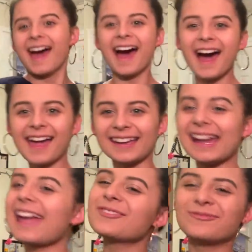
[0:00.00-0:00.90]
Hi,
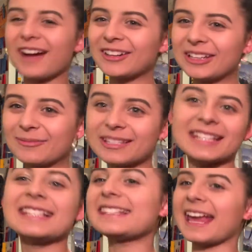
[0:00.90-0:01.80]
and welcome to
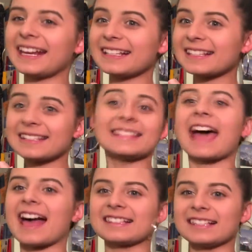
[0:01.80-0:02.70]
Sadie's
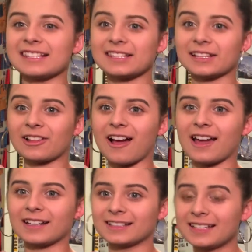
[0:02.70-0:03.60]
Sassy
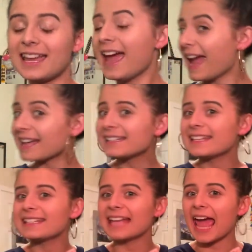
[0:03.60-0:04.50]
Salon. And
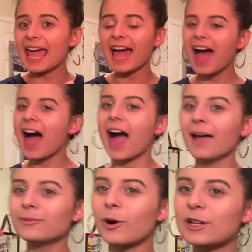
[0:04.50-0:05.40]
today,
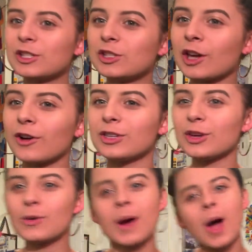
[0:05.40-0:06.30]
I'm going to show
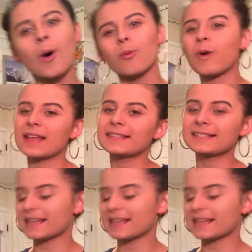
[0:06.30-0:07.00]
you what's